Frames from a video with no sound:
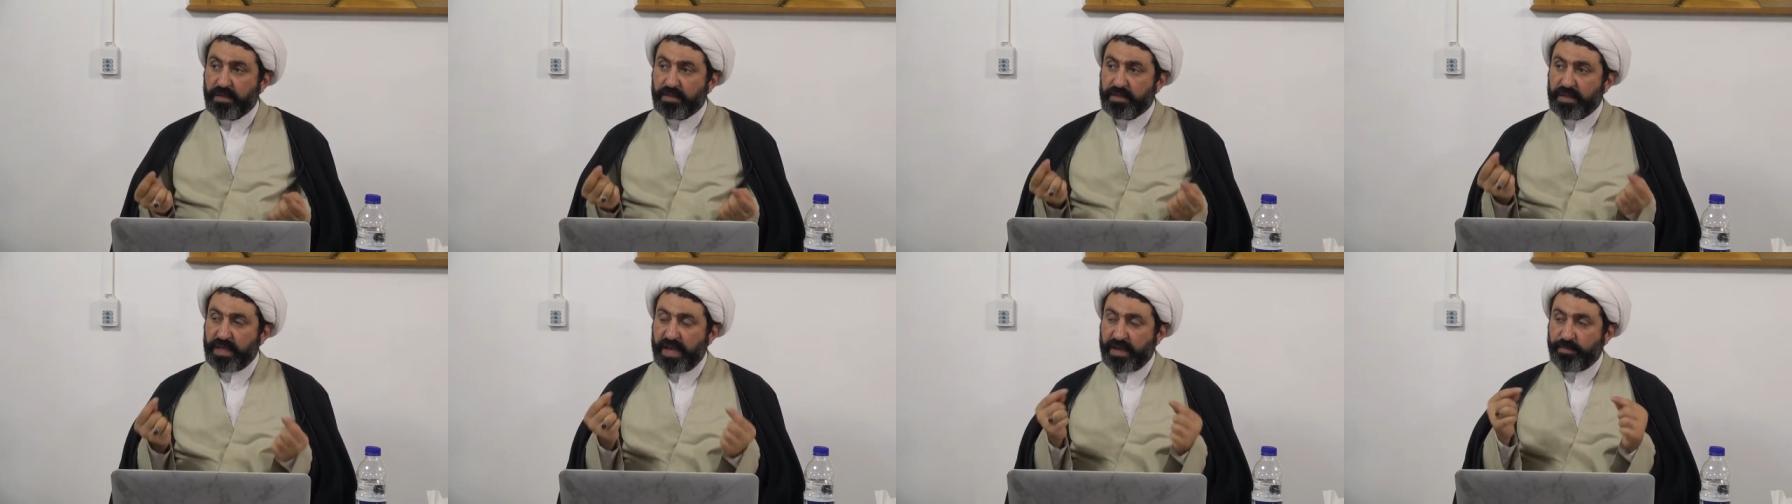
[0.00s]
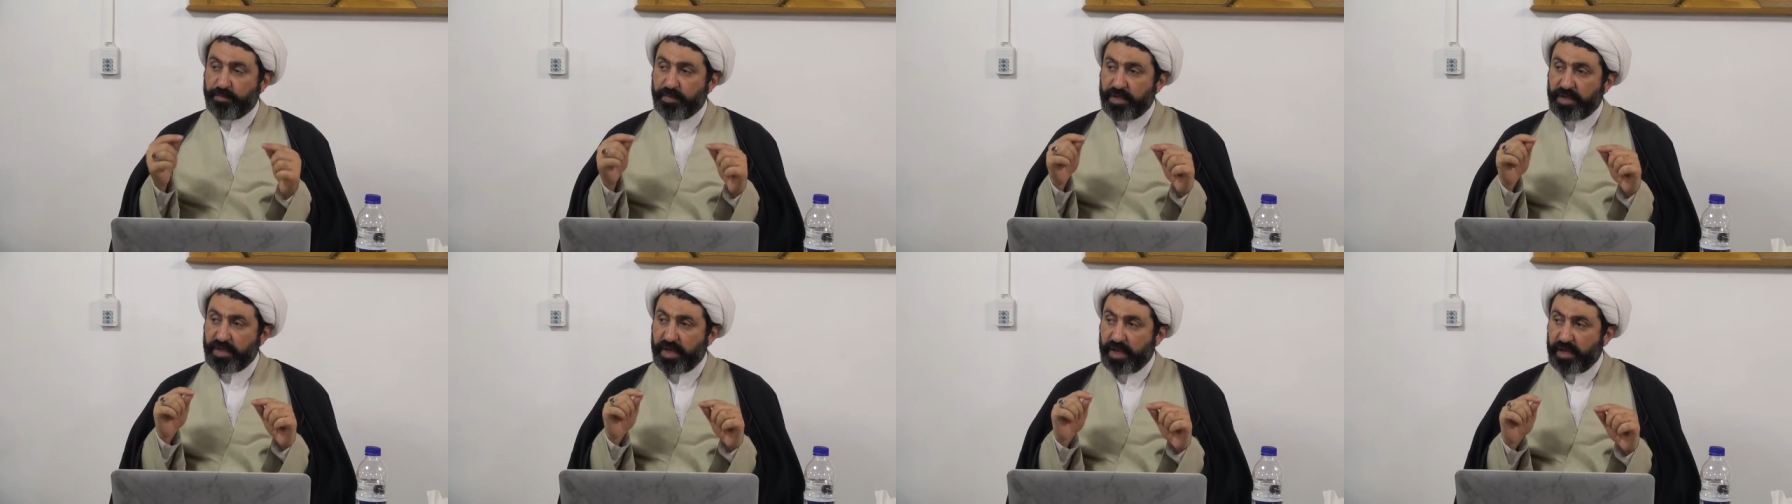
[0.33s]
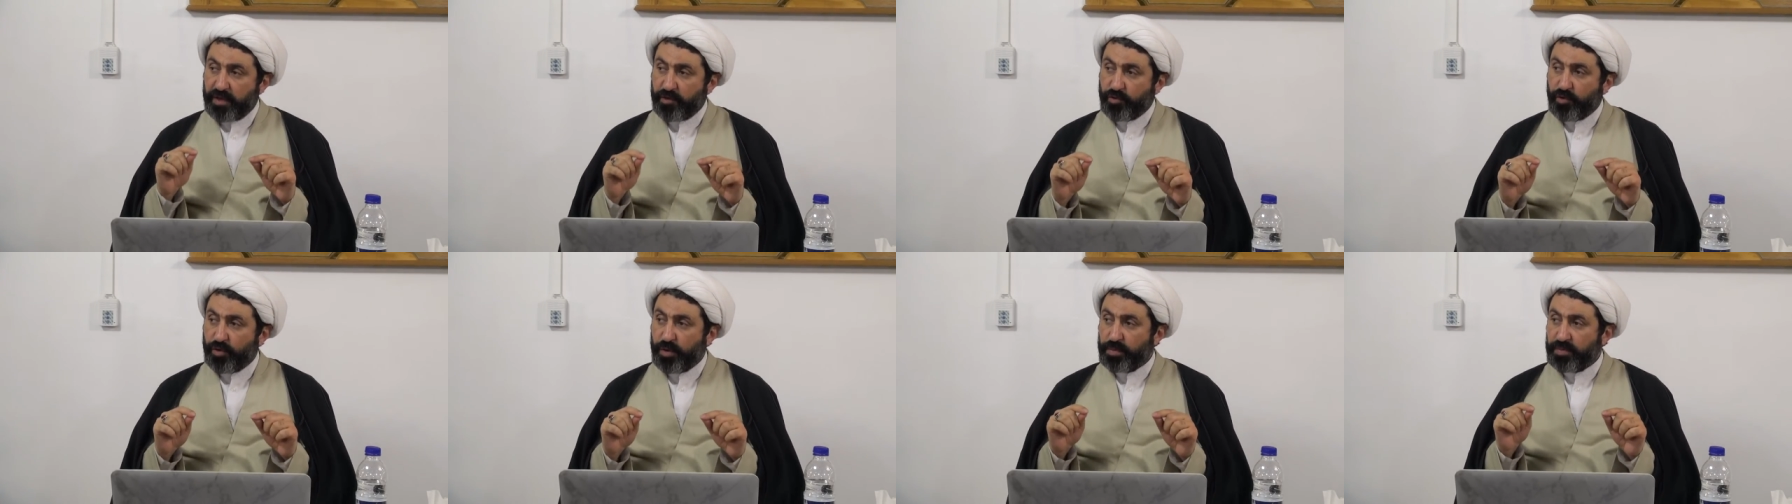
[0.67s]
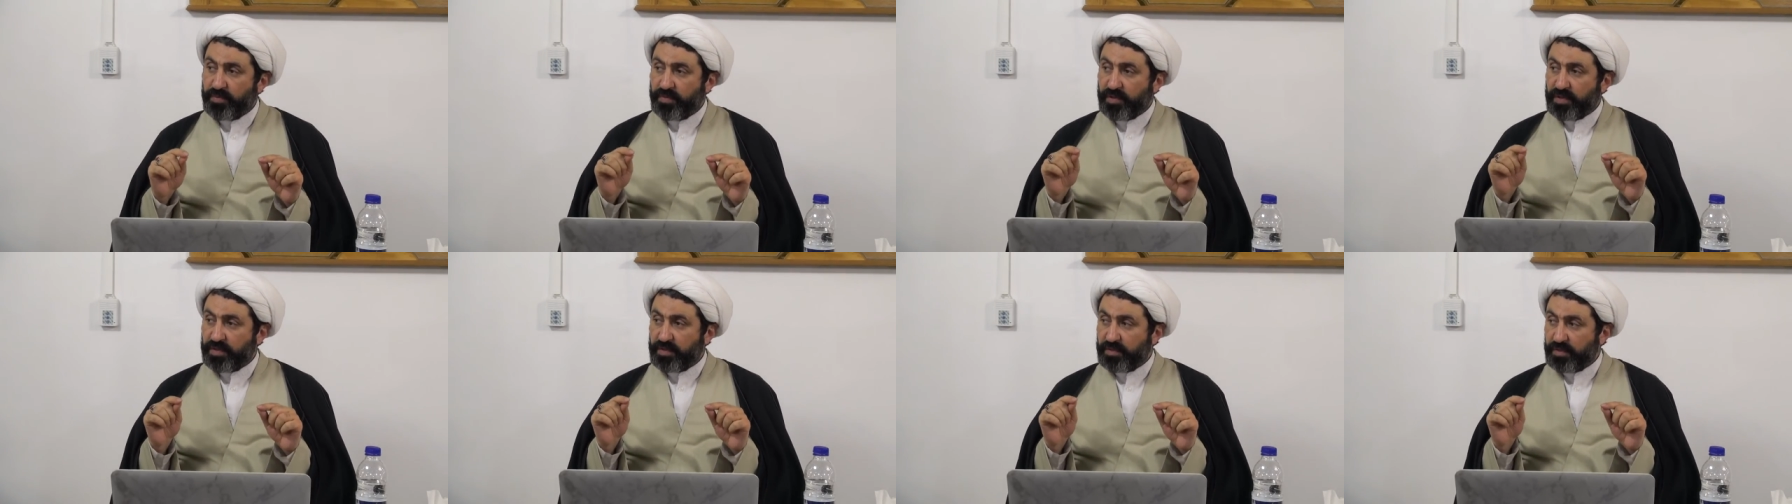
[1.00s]
They have been
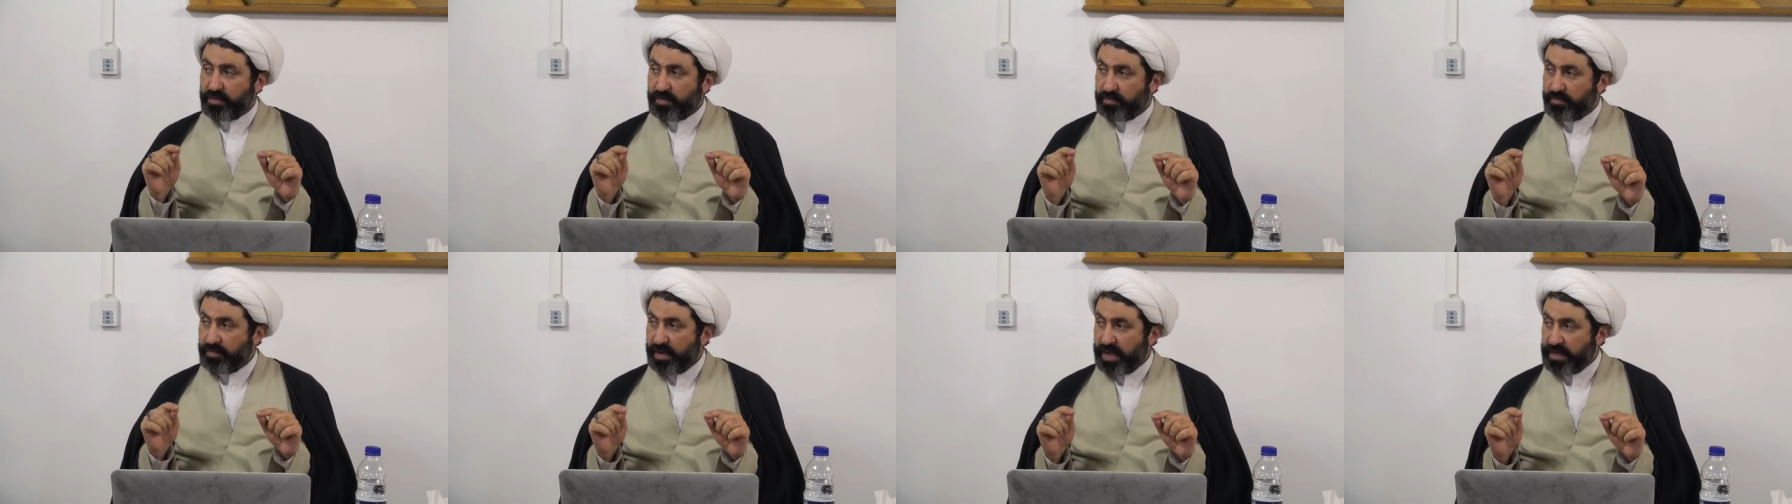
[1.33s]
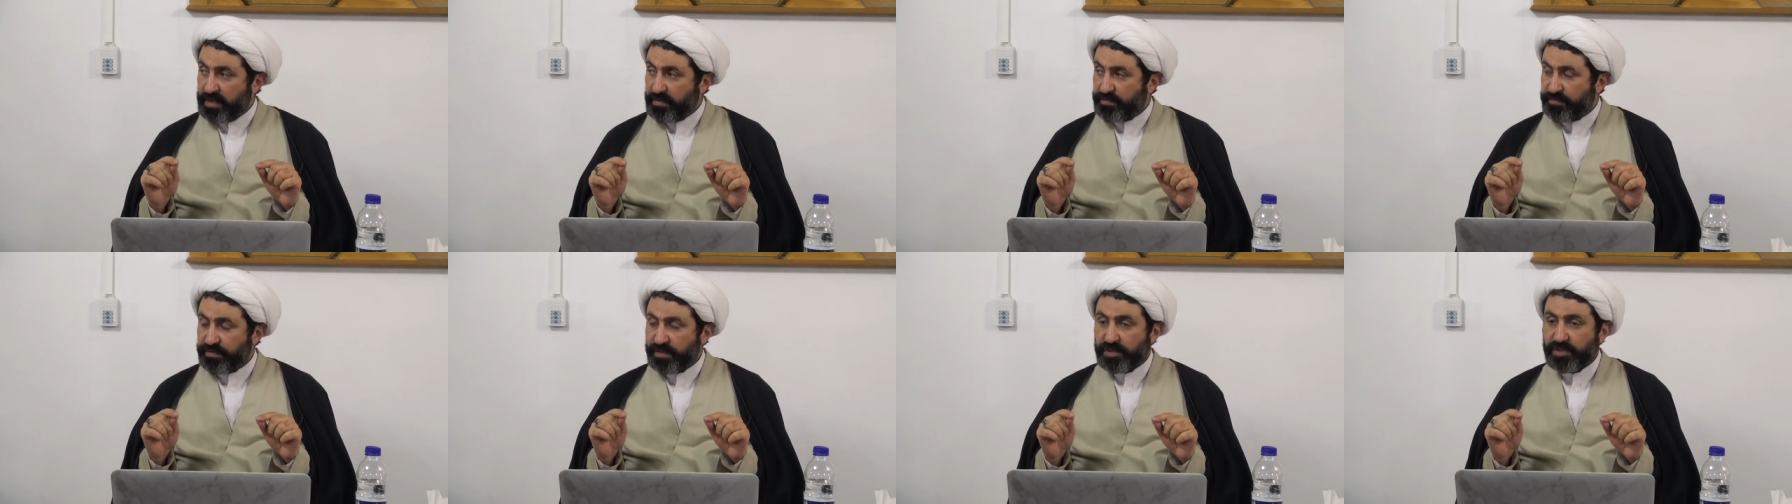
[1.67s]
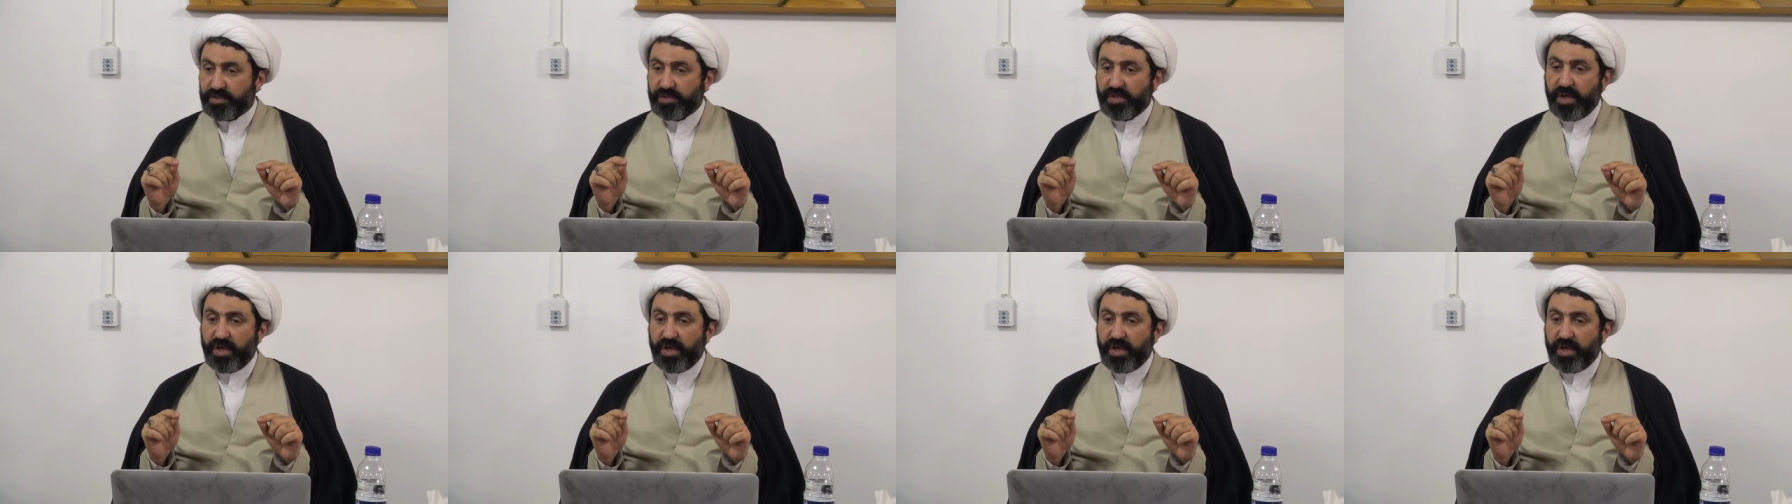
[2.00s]
equipped with manifest